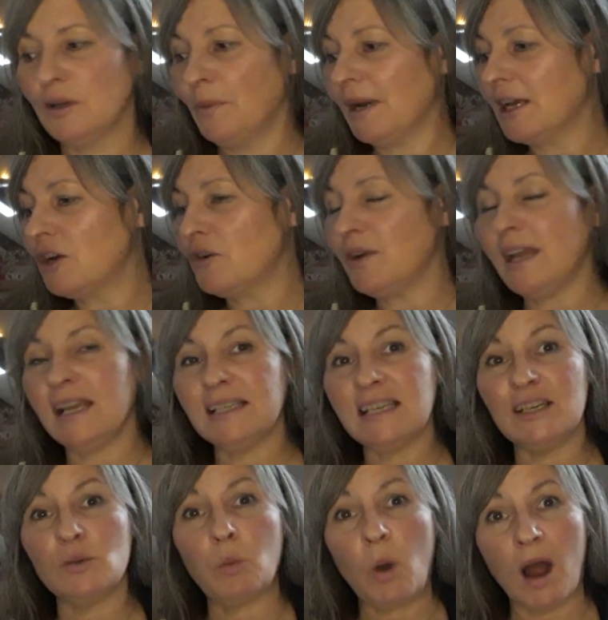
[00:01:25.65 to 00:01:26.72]
So when I
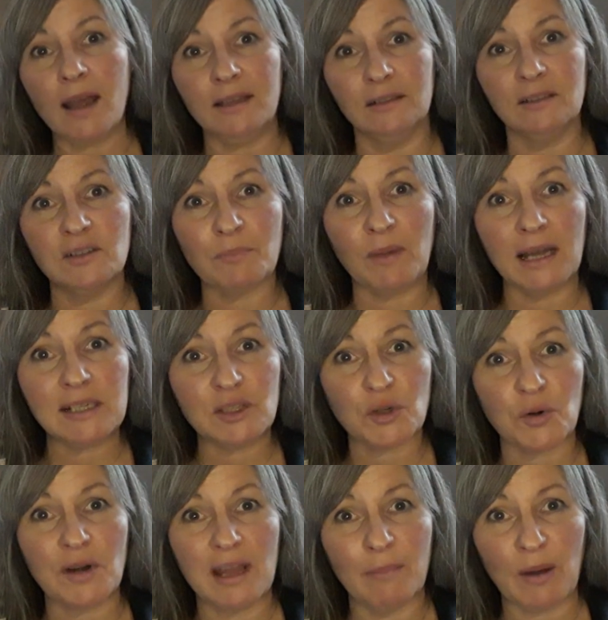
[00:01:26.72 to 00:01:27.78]
created Wild, my
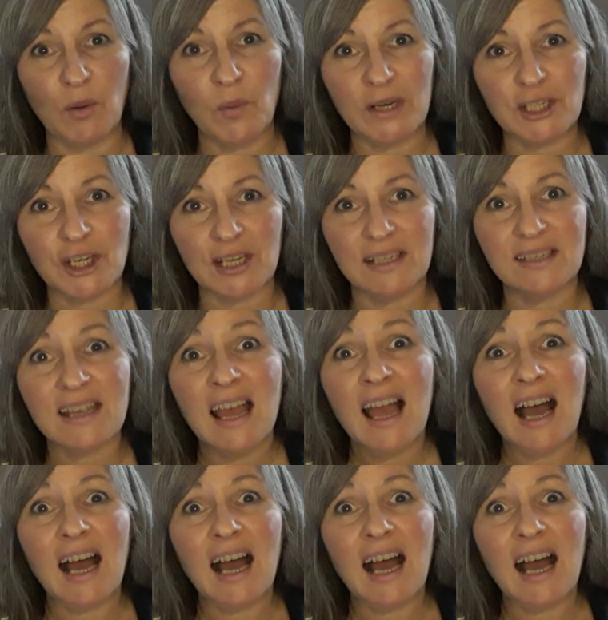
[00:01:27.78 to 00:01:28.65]
story about witches,